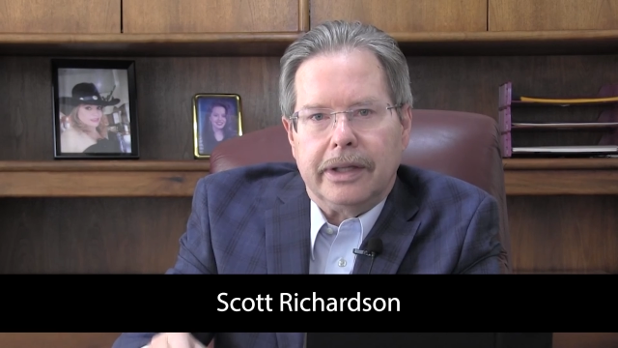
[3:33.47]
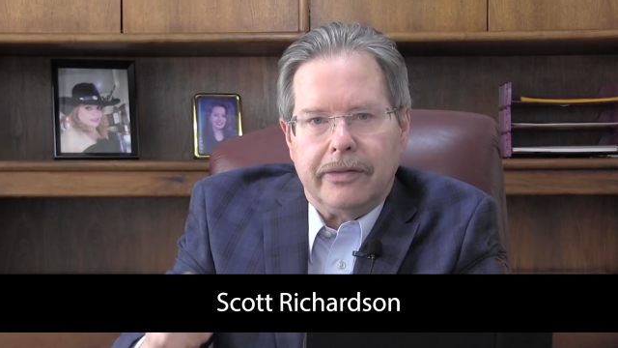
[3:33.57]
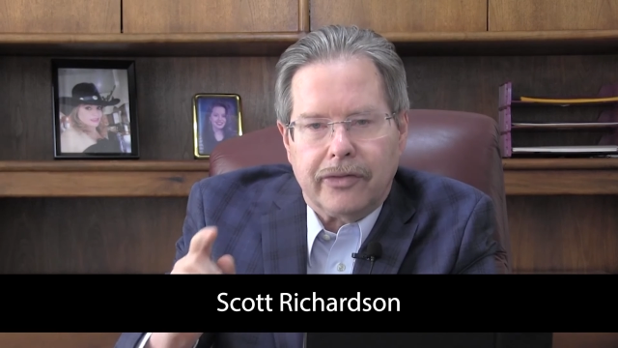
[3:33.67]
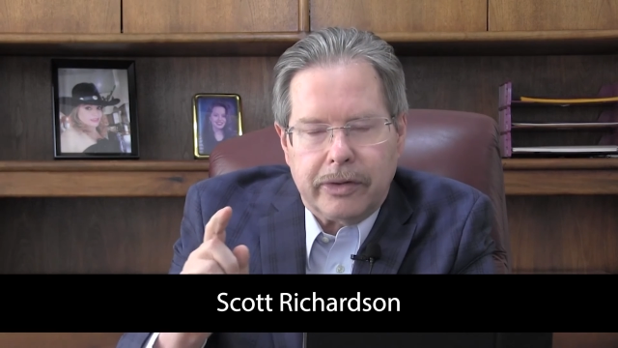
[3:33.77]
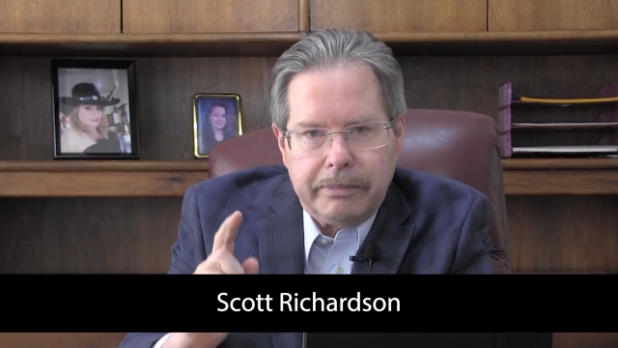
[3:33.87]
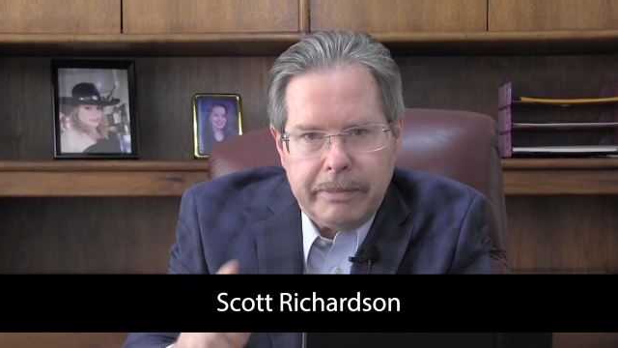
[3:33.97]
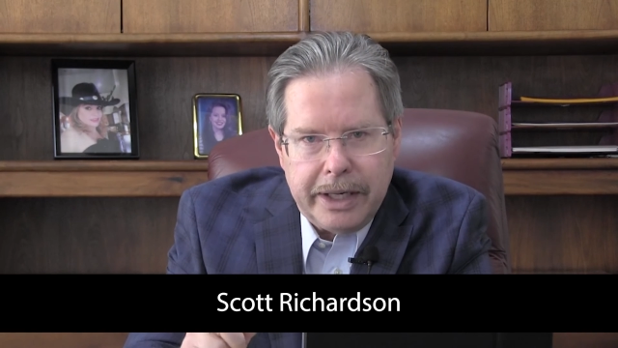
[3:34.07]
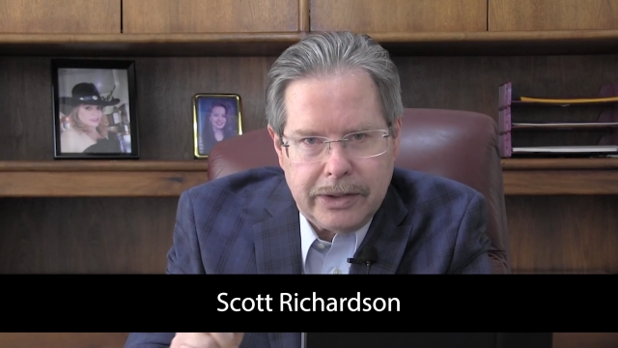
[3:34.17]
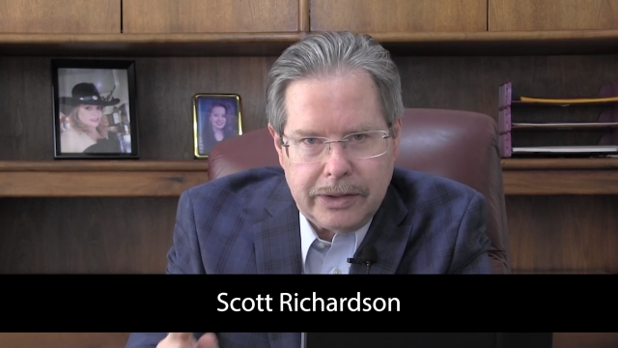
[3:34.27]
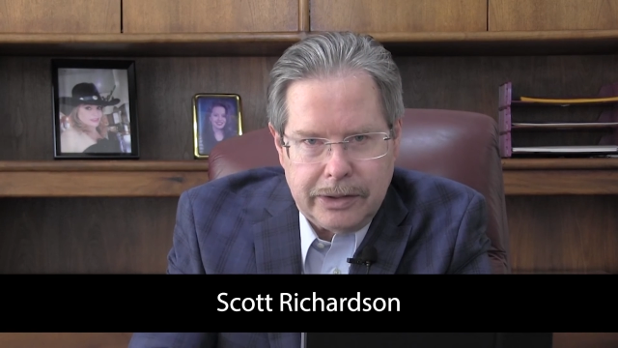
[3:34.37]
The
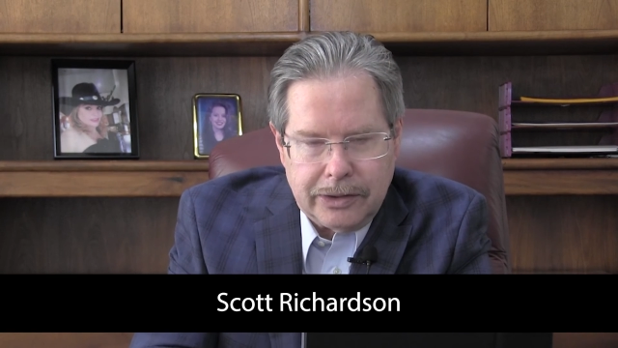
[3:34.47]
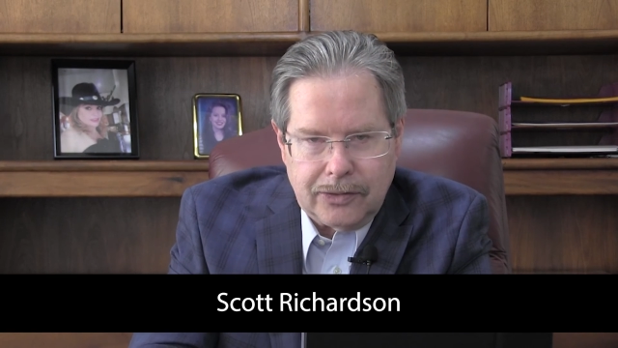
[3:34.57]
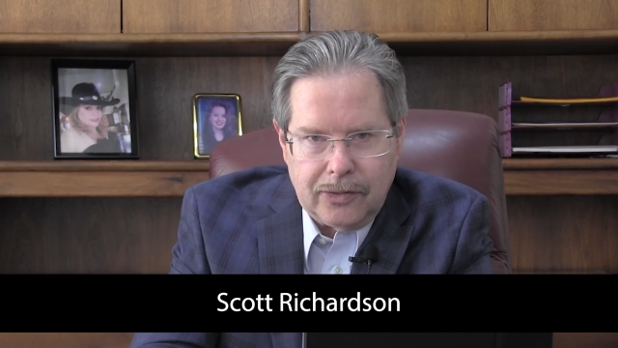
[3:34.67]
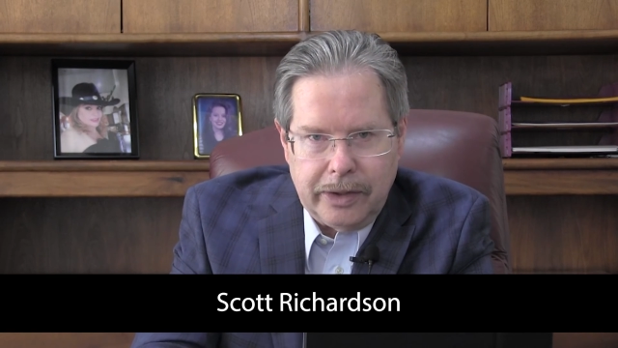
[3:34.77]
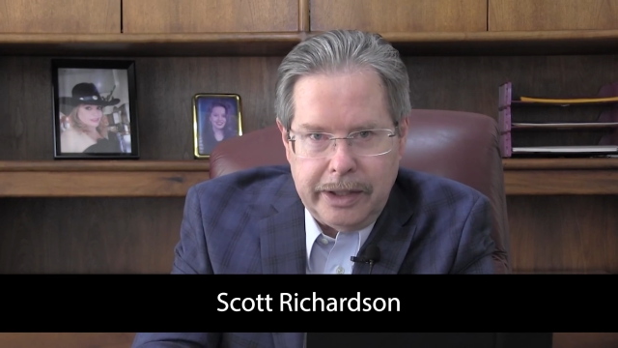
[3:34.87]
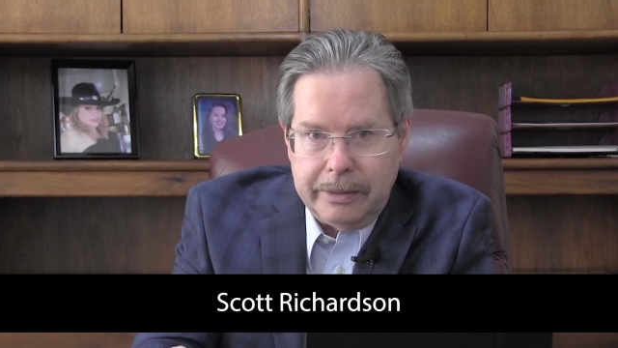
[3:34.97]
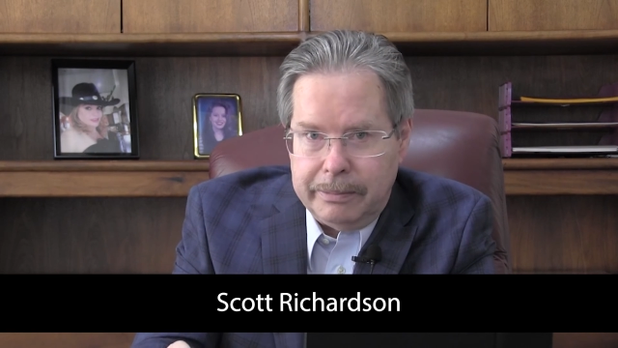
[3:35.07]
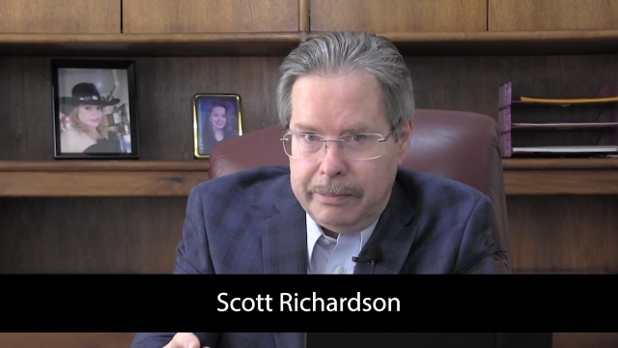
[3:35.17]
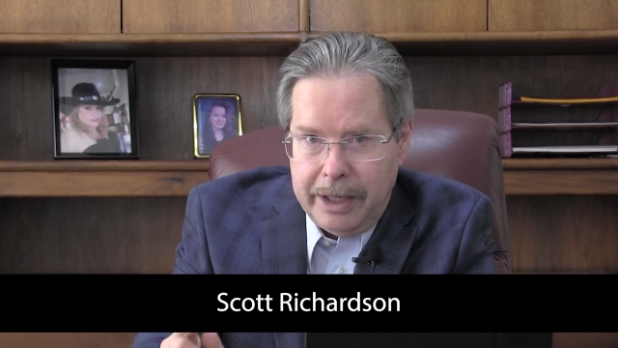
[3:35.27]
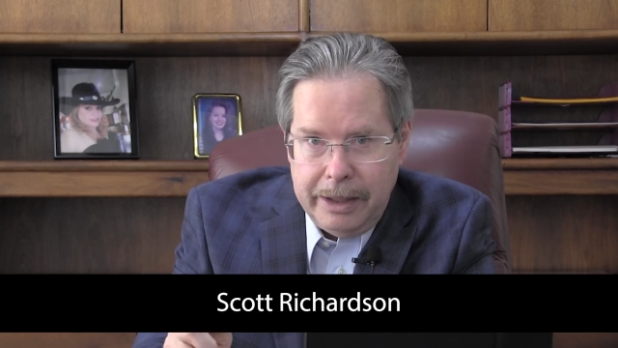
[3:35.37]
information is free.
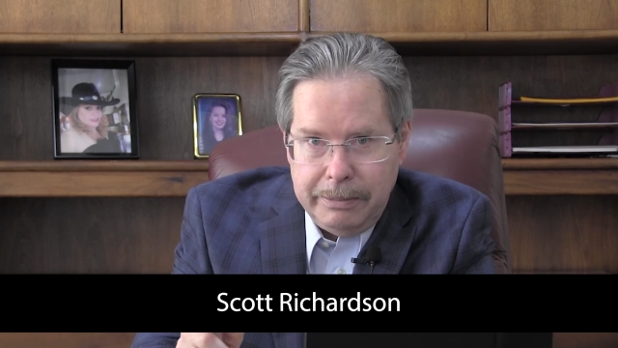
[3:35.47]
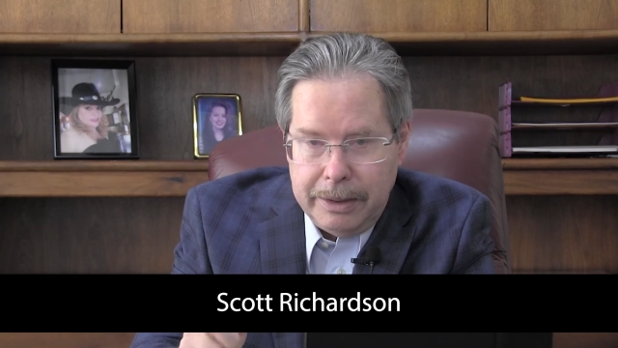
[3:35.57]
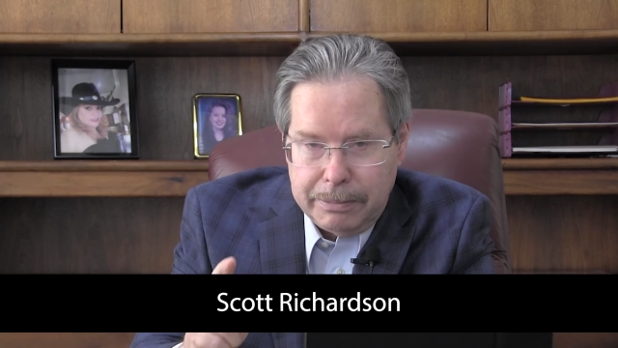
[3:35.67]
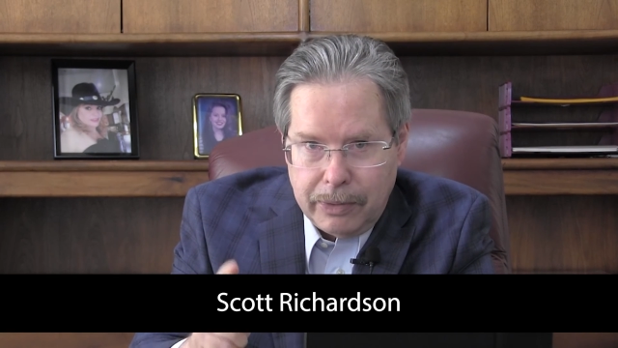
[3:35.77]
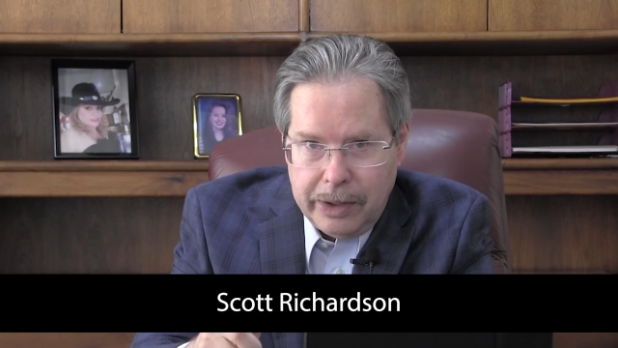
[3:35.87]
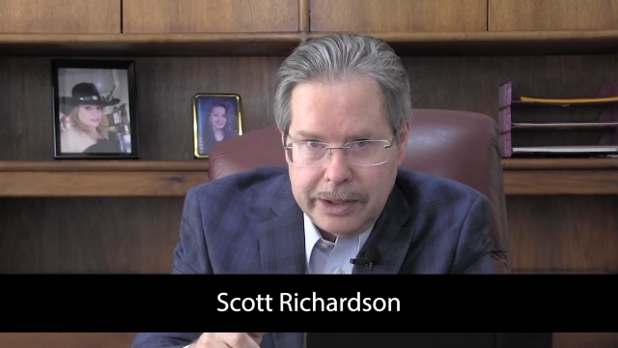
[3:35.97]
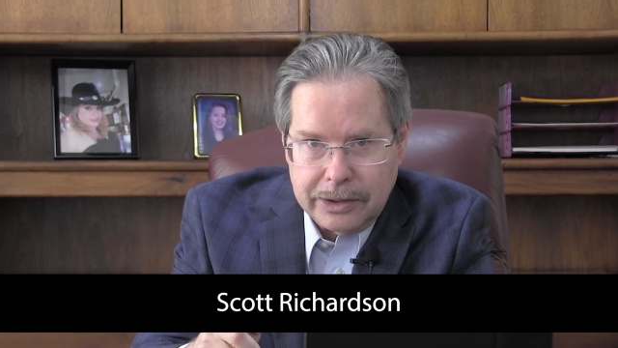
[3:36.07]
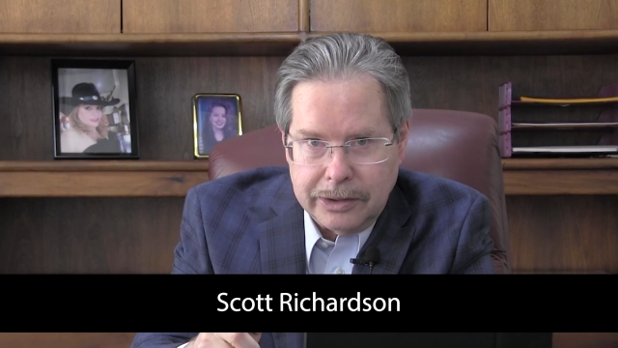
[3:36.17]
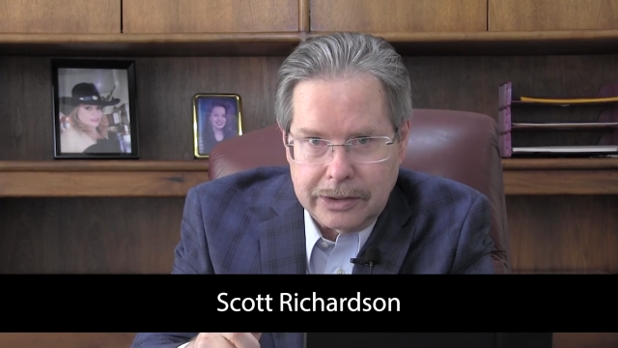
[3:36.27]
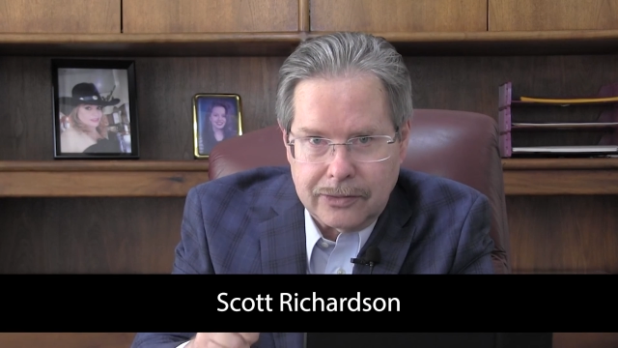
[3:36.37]
It may be
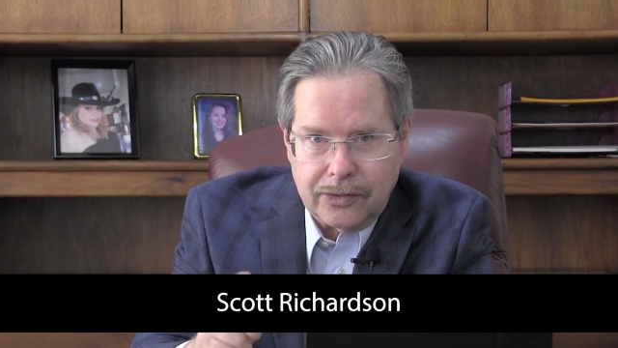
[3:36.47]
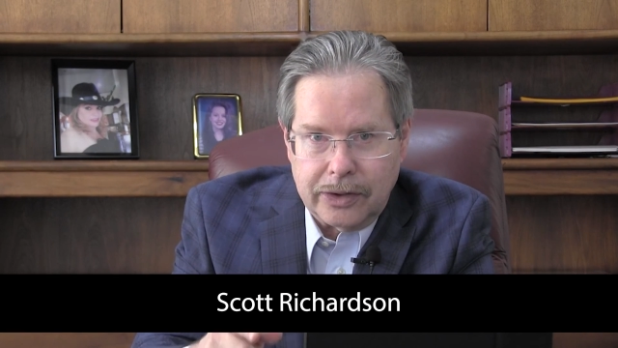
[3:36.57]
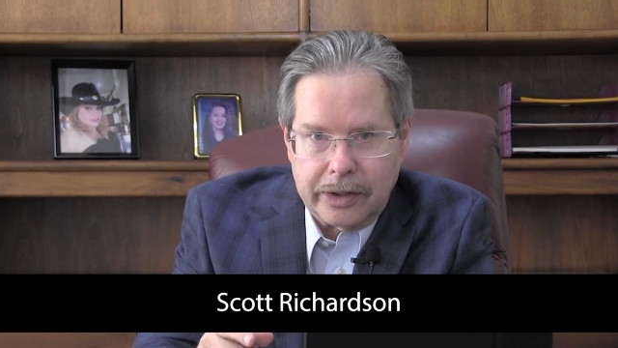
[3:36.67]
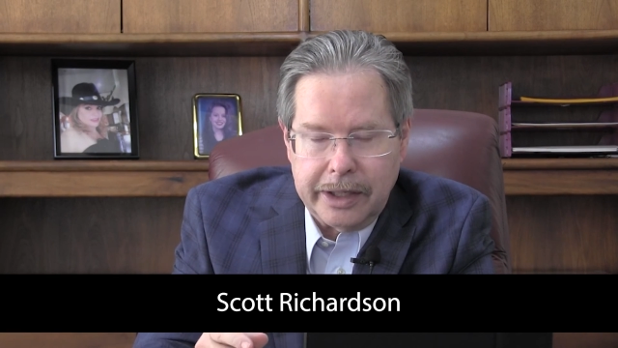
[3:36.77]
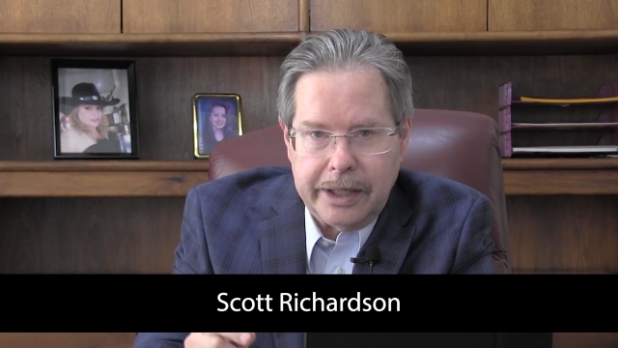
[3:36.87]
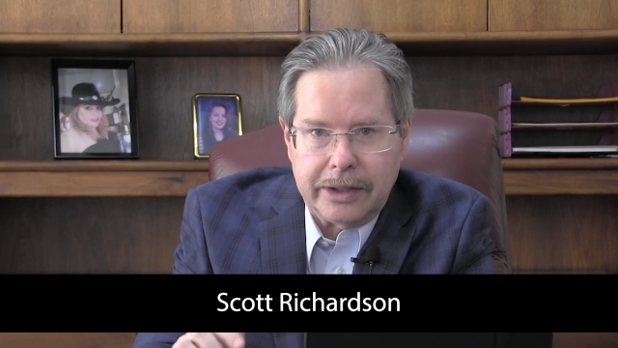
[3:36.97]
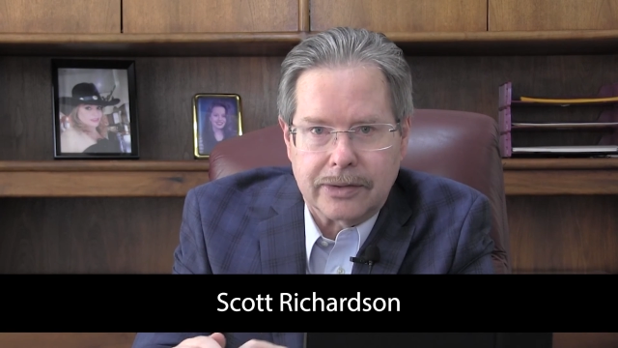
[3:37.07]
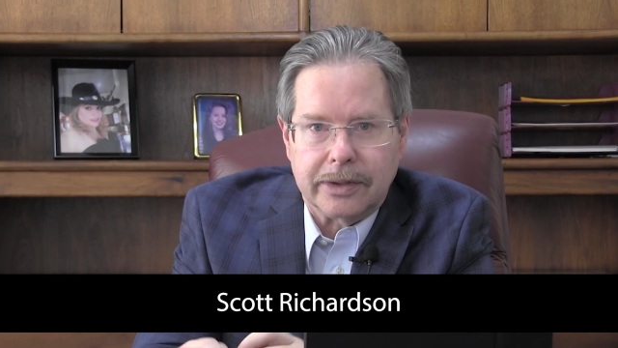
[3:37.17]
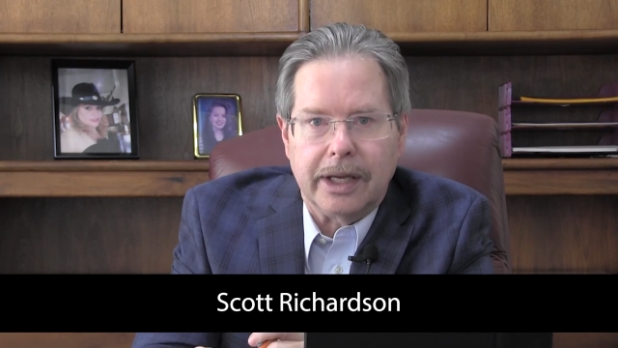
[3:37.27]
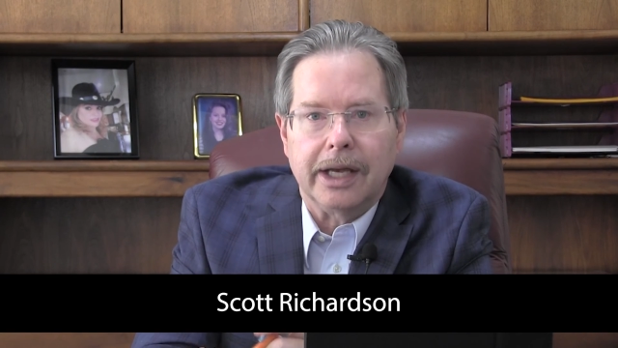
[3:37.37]
priceless for your case,